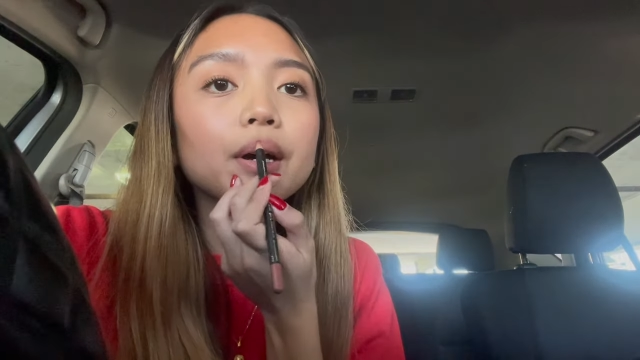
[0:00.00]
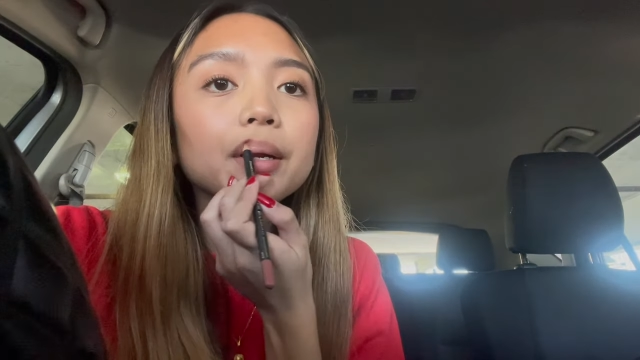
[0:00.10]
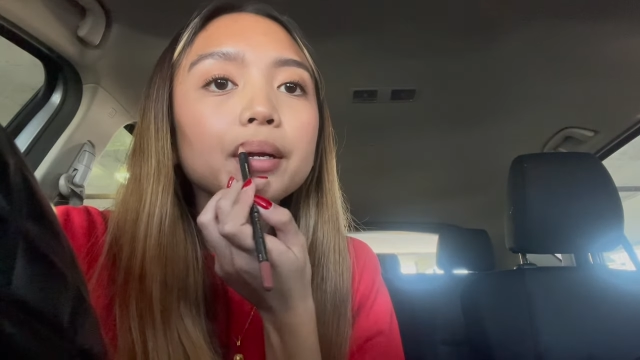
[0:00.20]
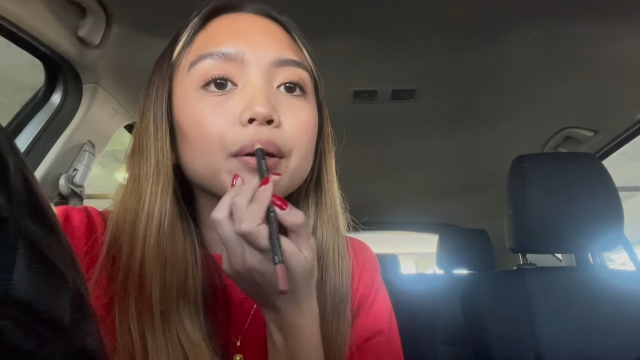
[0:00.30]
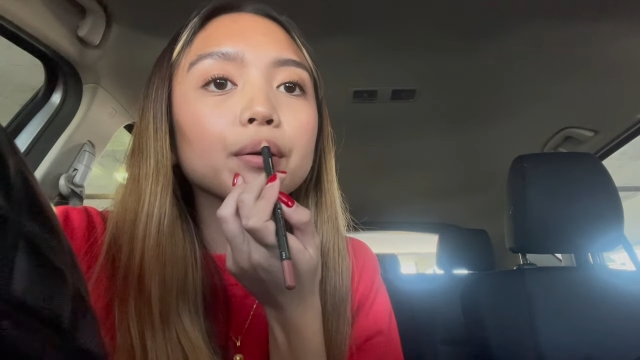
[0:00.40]
I
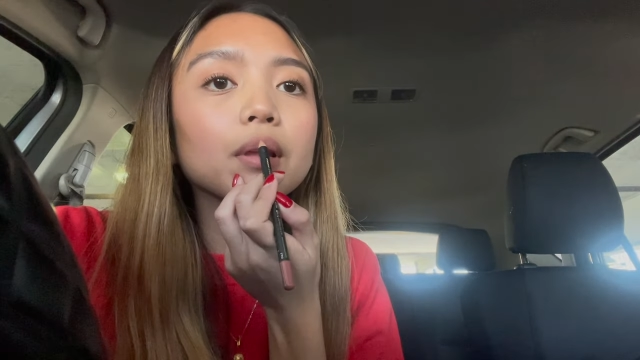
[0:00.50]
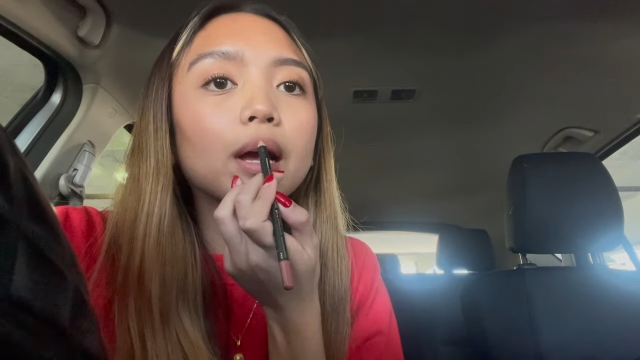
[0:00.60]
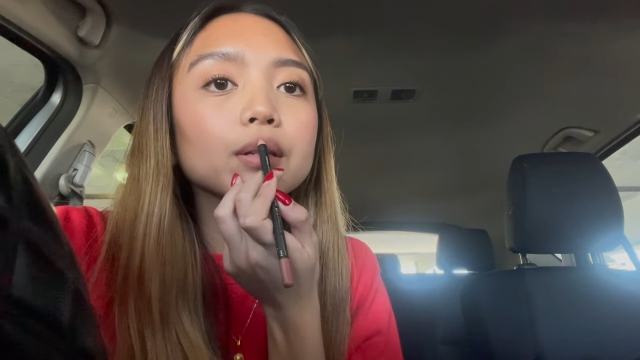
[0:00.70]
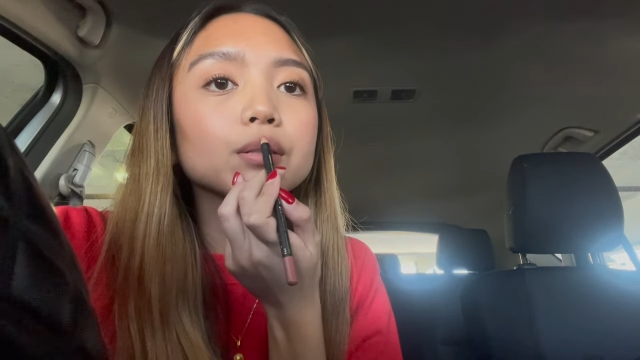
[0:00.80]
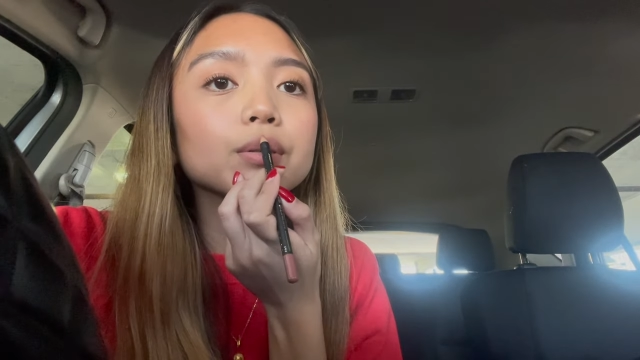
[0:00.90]
didn't go
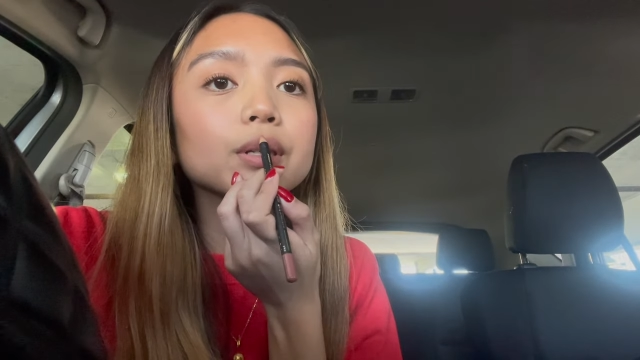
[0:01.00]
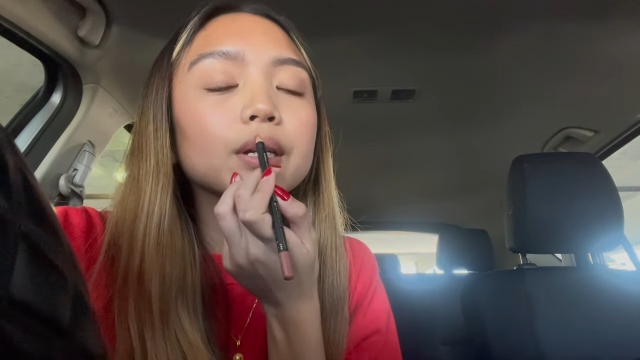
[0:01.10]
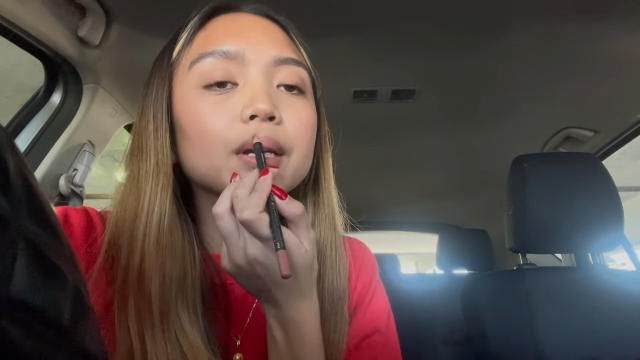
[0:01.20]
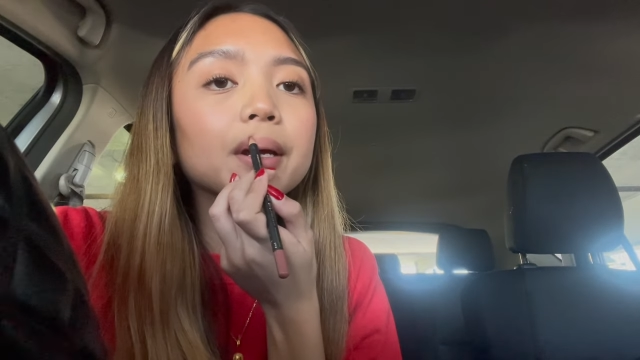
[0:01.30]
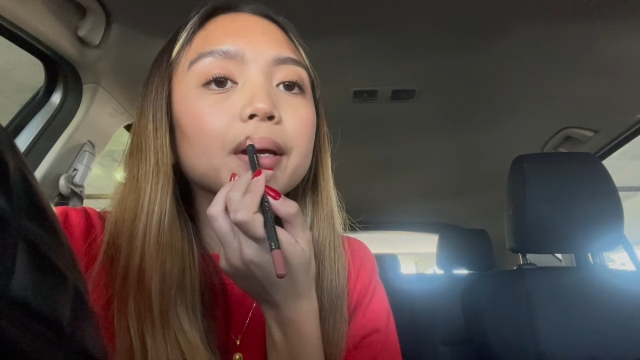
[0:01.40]
last
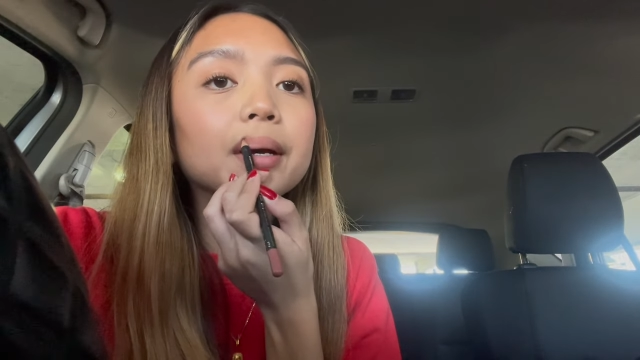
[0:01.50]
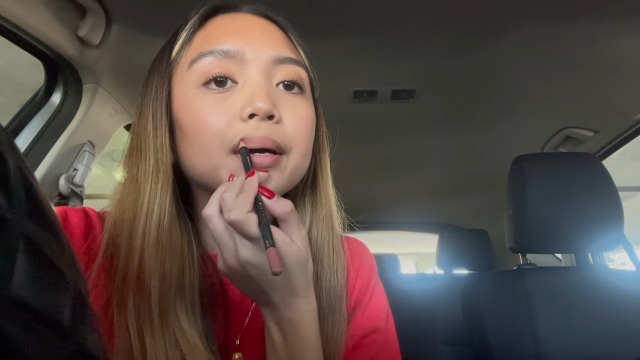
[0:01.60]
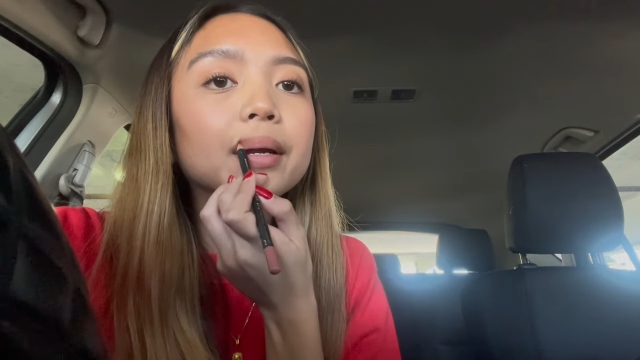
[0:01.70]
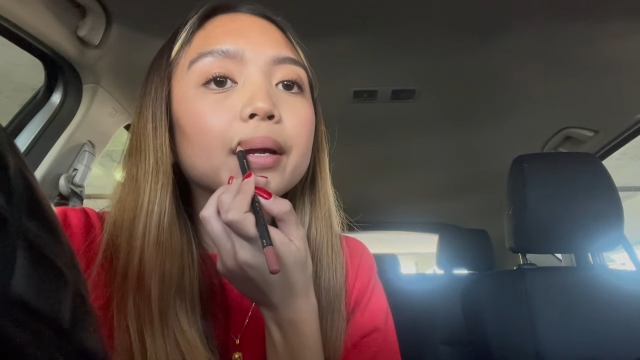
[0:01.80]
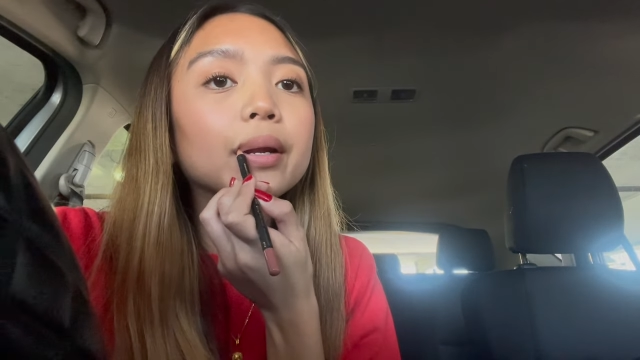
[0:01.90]
week,
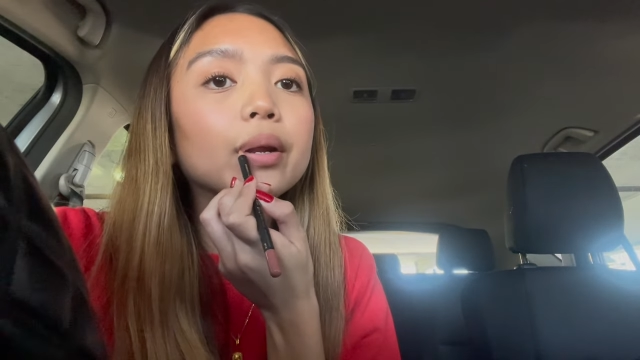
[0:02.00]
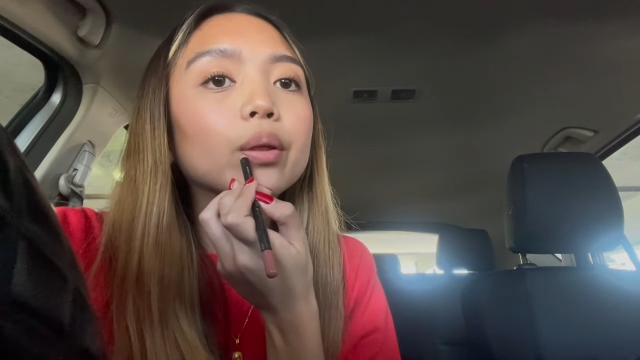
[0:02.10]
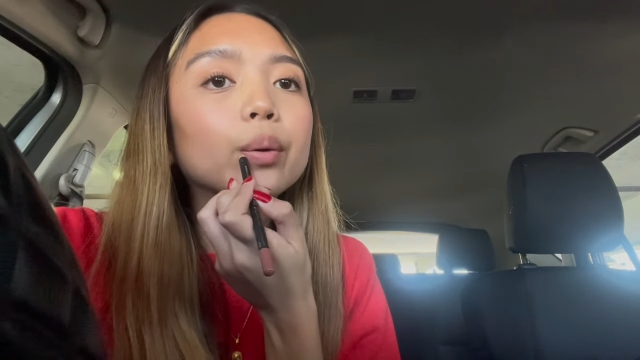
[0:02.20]
and I know that